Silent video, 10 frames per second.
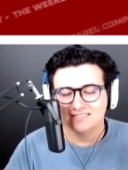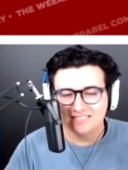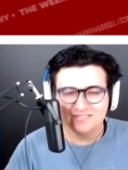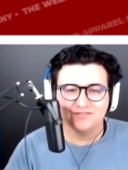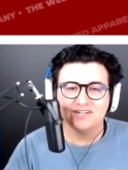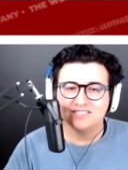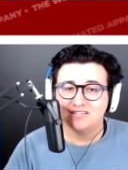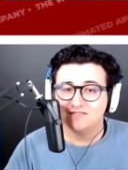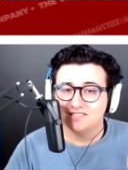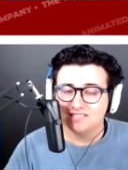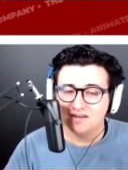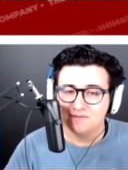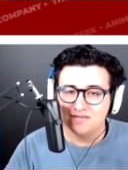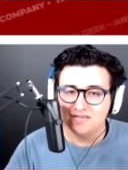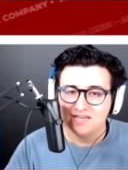Links for his stuff is going to
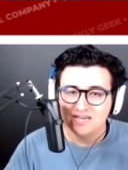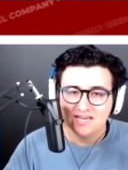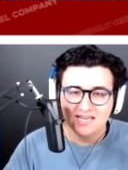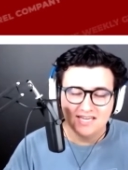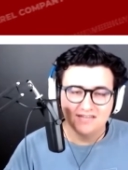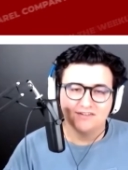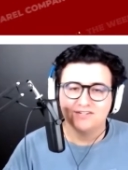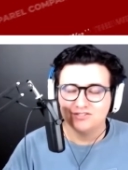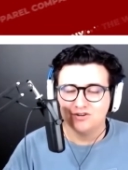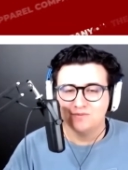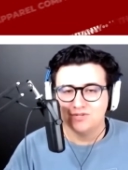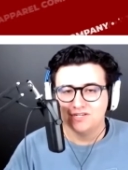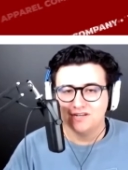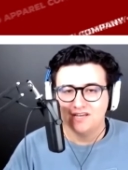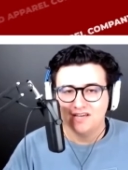be in our
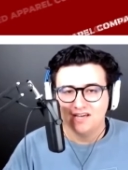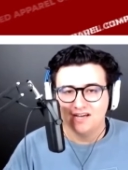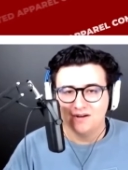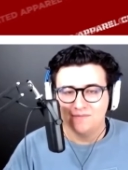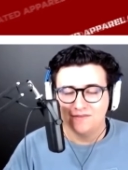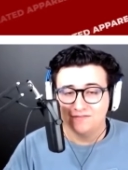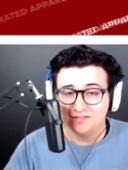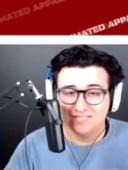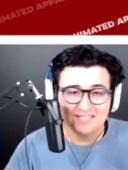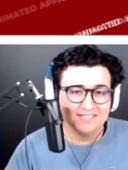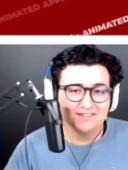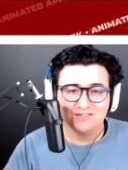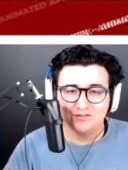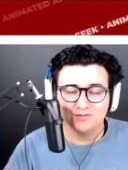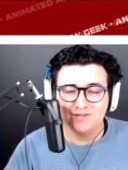description. If you're seeing this on
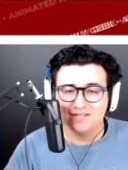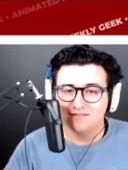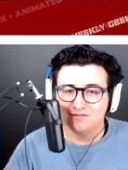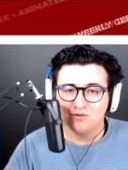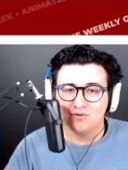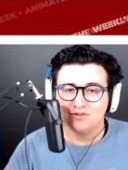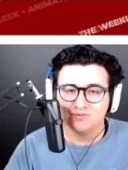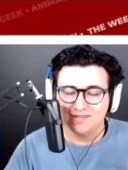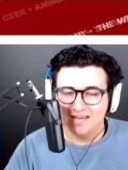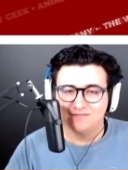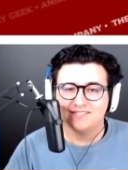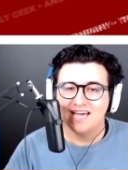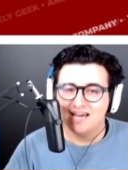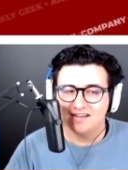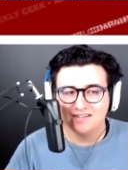social media, of course, we got to be
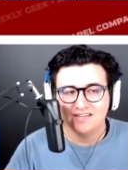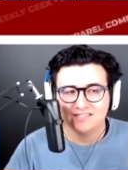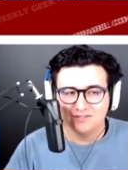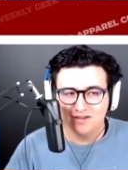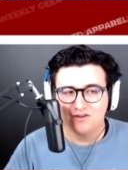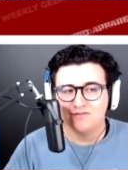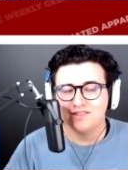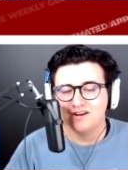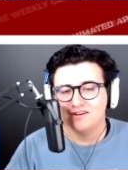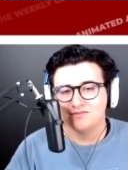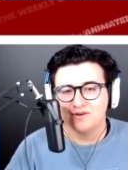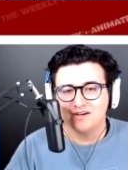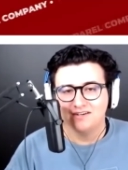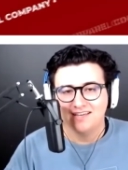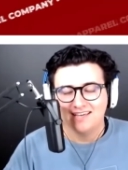tagged. So head over there as
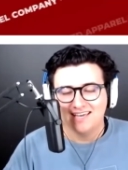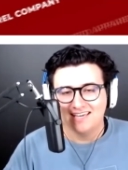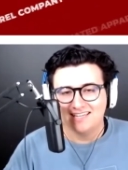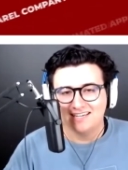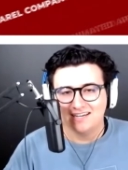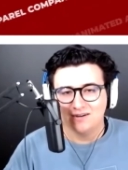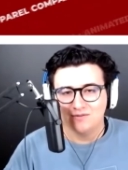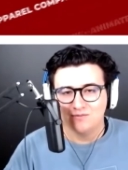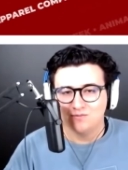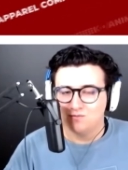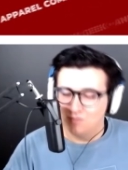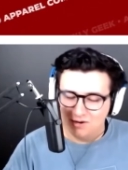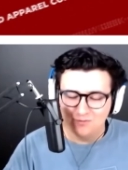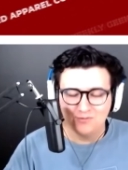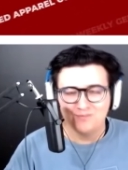well. And
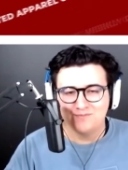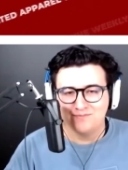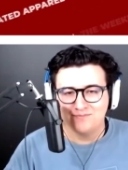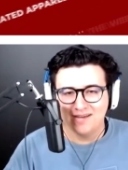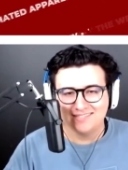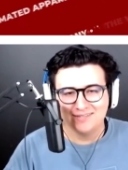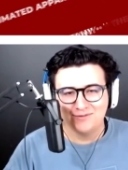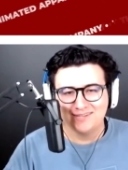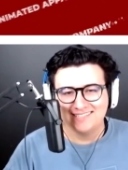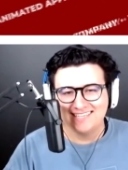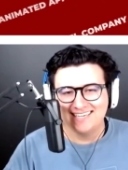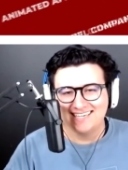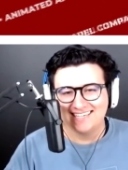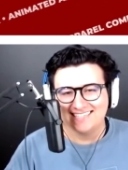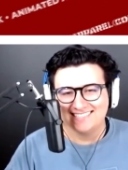back to The Weekly Geek,
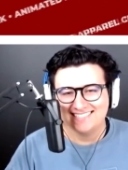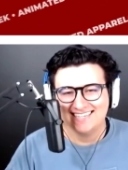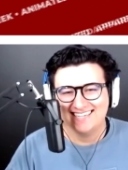I guess.